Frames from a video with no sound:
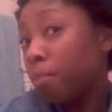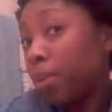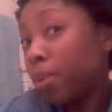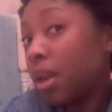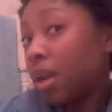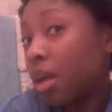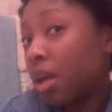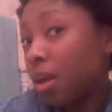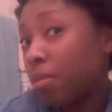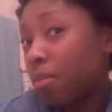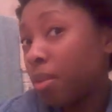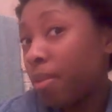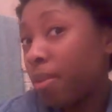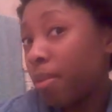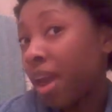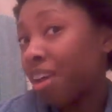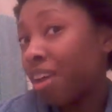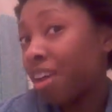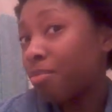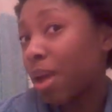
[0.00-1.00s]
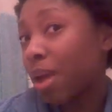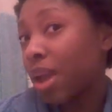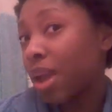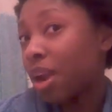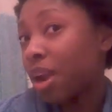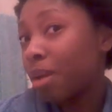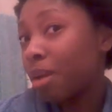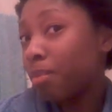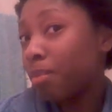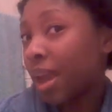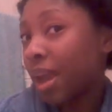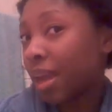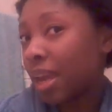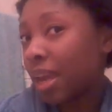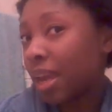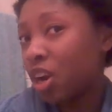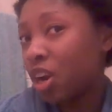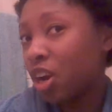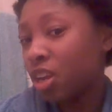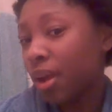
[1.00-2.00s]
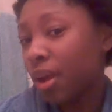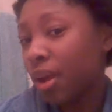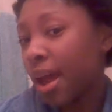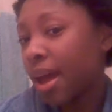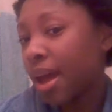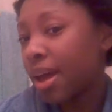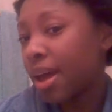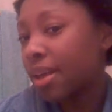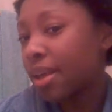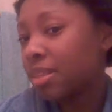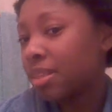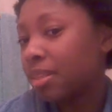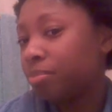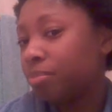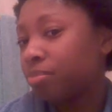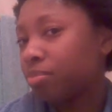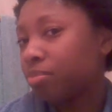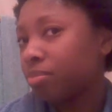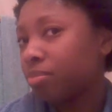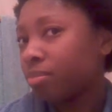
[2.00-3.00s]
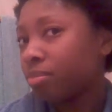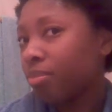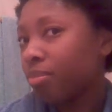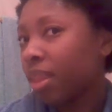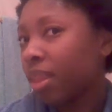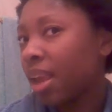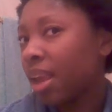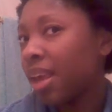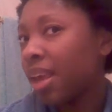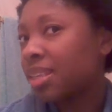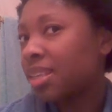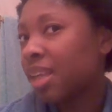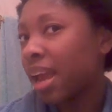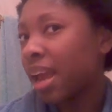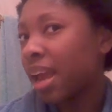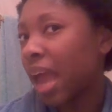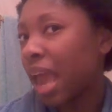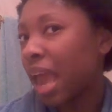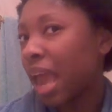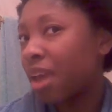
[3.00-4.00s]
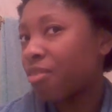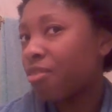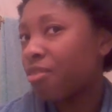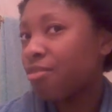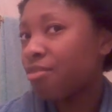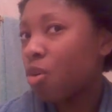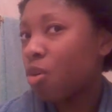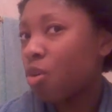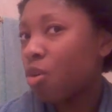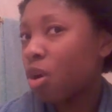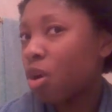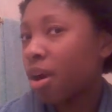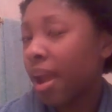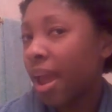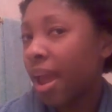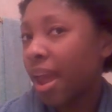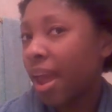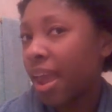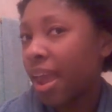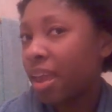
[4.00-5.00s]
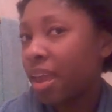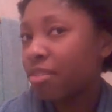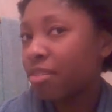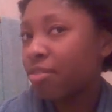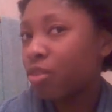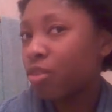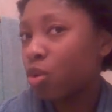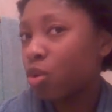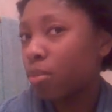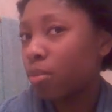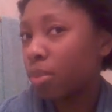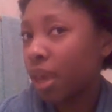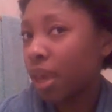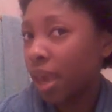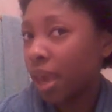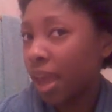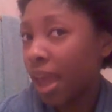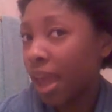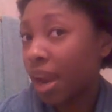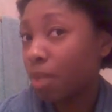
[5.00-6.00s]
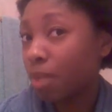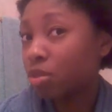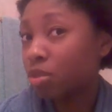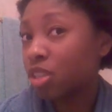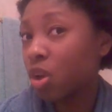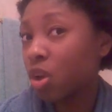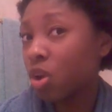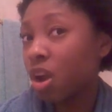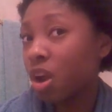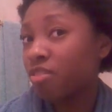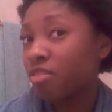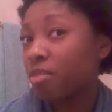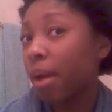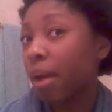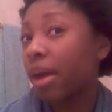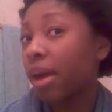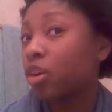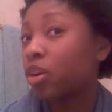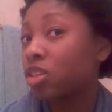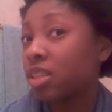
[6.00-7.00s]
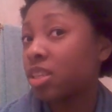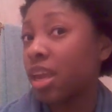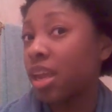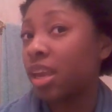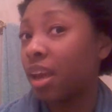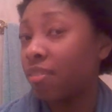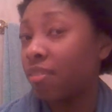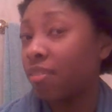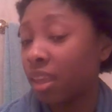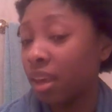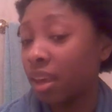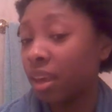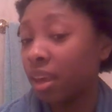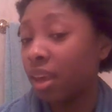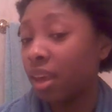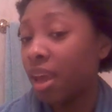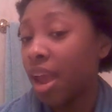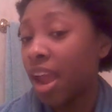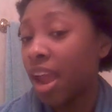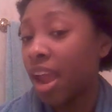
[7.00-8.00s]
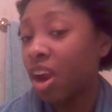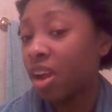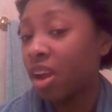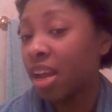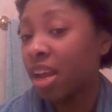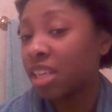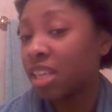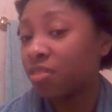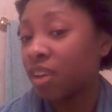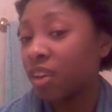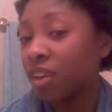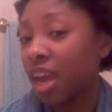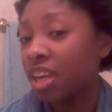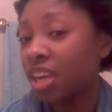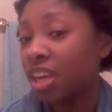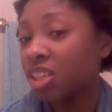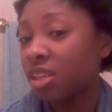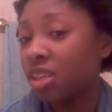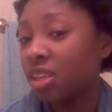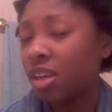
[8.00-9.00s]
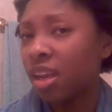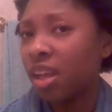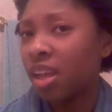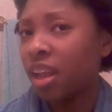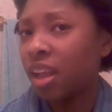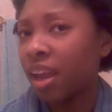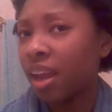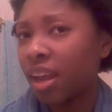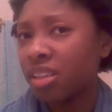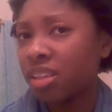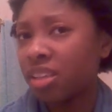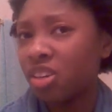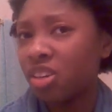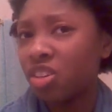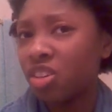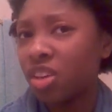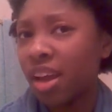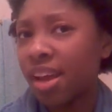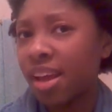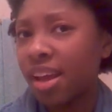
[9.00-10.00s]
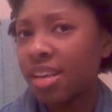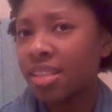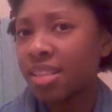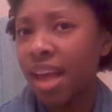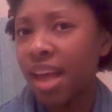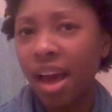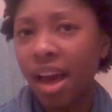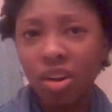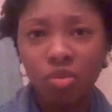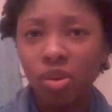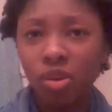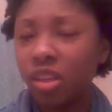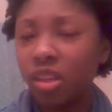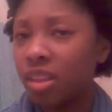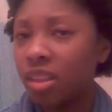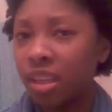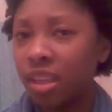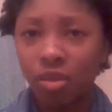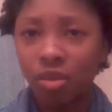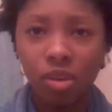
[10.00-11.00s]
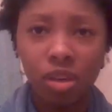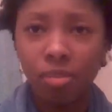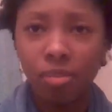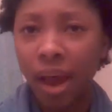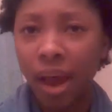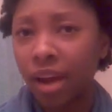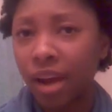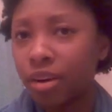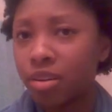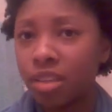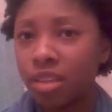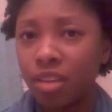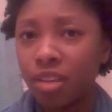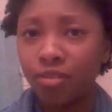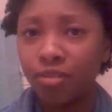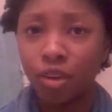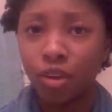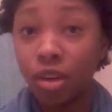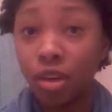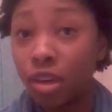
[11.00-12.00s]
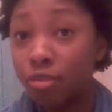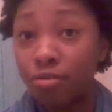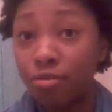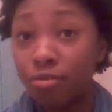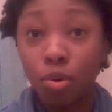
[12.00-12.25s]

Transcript: But the back of my hair back here, you guys, is like a 4A, 4B, and I'm just going off of my understanding of the hair classification. Like I told you guys, I don't really think it really matters. If you're in the